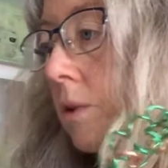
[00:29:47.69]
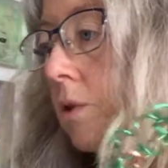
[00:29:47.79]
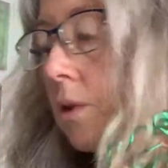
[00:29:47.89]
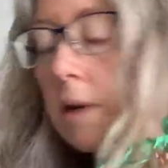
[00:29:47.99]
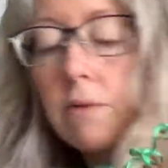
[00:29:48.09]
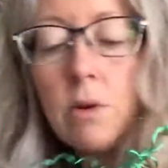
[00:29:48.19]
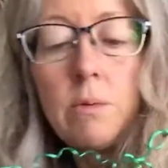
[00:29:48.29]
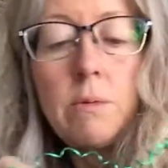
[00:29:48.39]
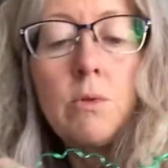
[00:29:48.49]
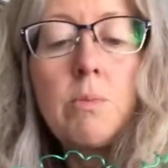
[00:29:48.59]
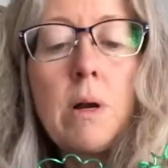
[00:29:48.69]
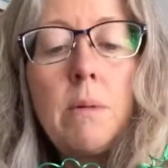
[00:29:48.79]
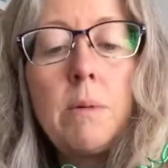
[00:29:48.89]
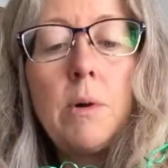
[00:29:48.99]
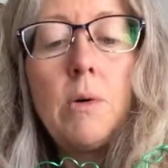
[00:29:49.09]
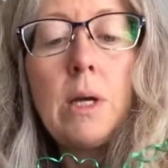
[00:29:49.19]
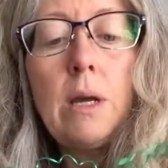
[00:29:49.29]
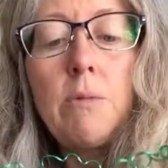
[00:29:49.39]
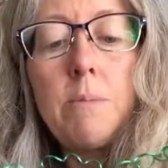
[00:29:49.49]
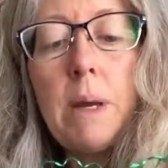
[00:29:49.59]
With your left hand, no problem.
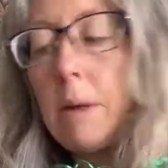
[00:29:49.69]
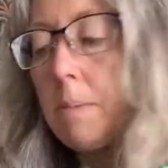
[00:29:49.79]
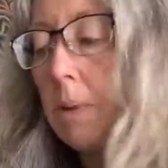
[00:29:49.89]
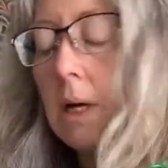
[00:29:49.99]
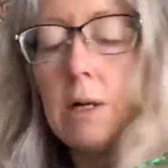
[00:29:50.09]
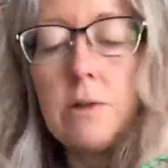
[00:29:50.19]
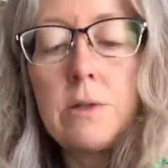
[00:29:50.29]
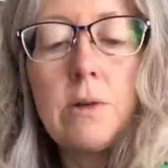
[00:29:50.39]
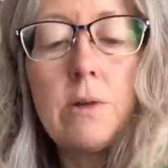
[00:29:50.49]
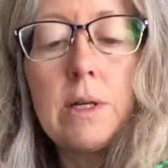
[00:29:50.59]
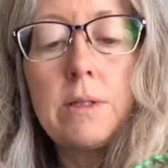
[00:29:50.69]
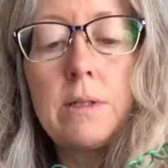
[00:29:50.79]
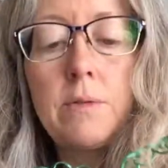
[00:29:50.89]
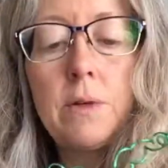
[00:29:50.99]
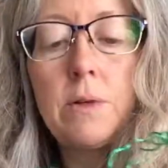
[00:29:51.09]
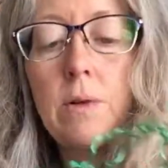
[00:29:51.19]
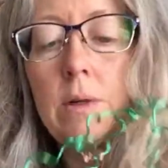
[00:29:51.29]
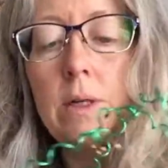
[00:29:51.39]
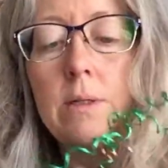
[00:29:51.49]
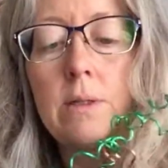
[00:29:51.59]
Okay, well maybe pliers aren't as
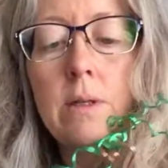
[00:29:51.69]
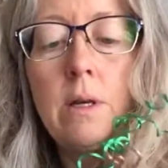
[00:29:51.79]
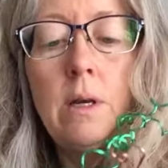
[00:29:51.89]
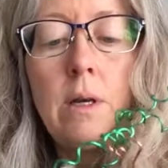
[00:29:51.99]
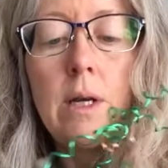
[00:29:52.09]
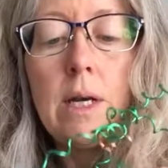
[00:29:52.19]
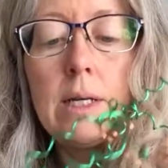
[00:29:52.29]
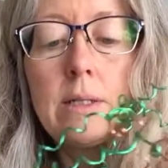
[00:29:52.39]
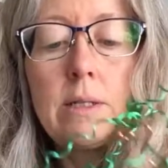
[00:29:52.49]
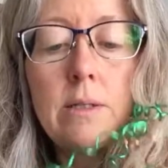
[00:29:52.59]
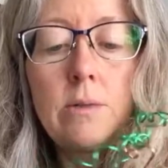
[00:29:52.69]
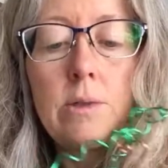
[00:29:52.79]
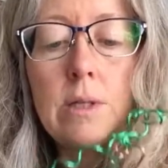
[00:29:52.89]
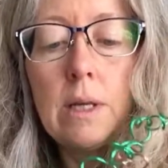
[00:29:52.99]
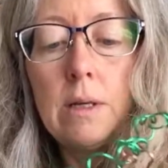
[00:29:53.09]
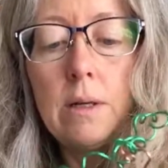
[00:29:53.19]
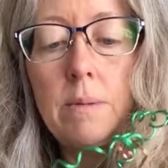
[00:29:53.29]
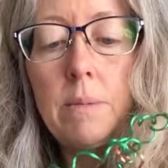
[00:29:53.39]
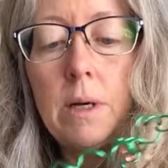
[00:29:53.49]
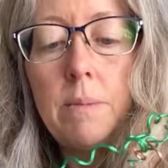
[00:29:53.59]
difficult as as scissors then.
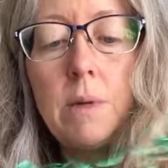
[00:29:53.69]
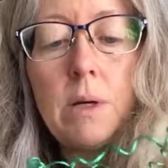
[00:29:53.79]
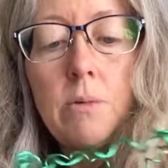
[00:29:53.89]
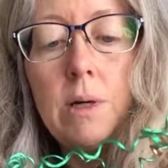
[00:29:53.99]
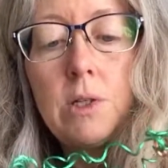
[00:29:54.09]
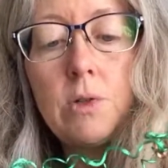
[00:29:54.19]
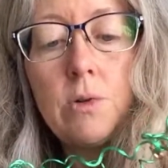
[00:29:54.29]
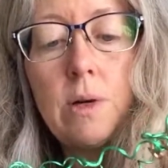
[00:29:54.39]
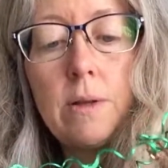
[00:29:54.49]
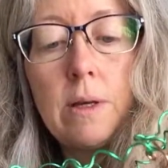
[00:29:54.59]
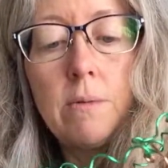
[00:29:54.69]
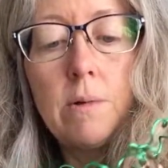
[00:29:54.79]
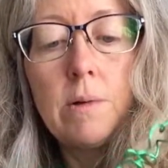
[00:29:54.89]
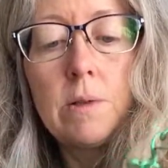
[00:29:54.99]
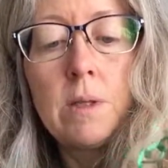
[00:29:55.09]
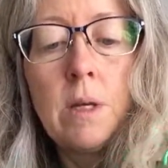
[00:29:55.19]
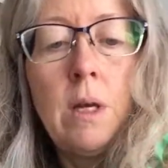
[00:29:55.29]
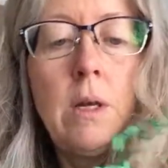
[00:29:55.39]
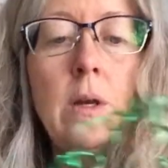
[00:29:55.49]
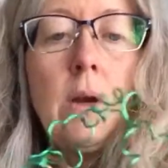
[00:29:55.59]
I'm not quite sure how that works.
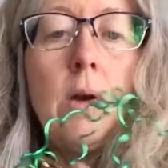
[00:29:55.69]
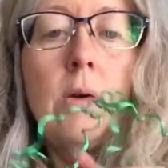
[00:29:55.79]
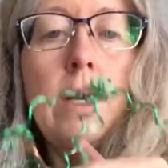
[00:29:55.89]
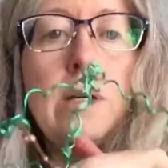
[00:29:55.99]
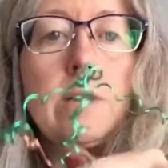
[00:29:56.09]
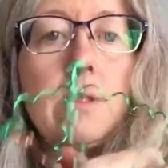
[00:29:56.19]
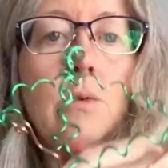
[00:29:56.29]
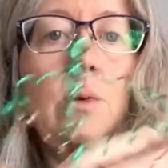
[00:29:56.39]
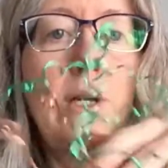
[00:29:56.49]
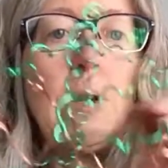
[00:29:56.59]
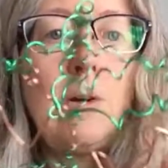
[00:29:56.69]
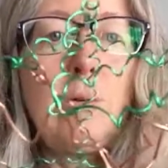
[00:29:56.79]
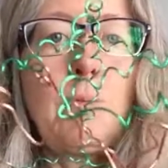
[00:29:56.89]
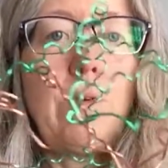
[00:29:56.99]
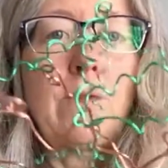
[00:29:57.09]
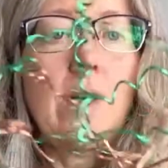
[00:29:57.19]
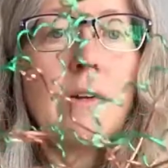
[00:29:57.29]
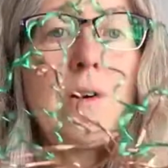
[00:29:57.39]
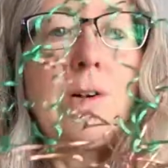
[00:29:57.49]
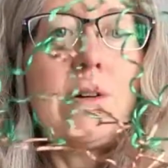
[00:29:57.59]
Okay, so here we've
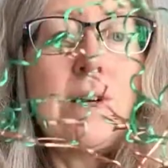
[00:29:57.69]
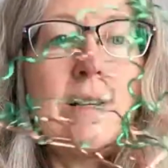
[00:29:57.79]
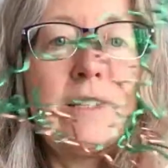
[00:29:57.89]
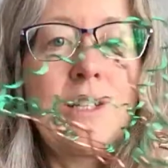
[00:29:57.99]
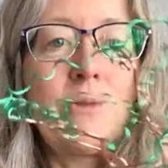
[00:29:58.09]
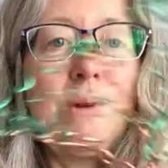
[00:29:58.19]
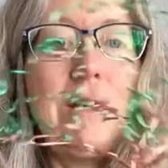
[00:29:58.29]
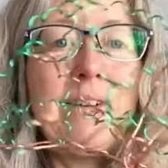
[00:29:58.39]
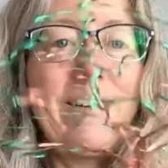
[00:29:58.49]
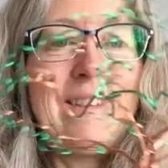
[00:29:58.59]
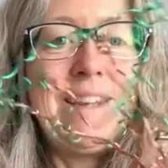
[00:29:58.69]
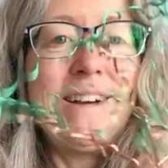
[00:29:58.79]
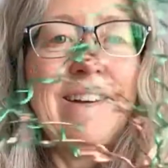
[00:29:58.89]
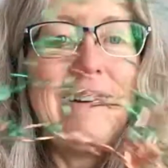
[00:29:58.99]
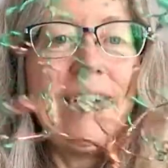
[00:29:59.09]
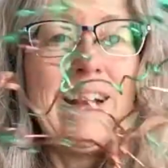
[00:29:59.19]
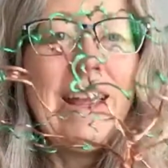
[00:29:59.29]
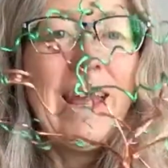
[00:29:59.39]
got all kinds of green on there.